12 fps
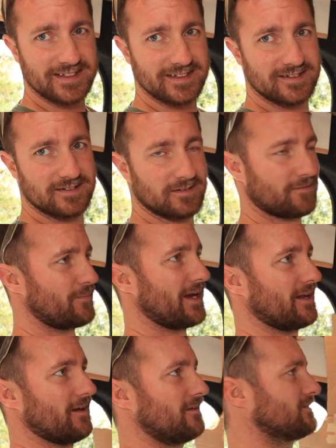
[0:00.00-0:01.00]
is I've
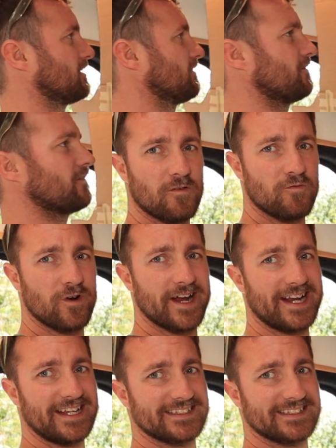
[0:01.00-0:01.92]
made a sort of a really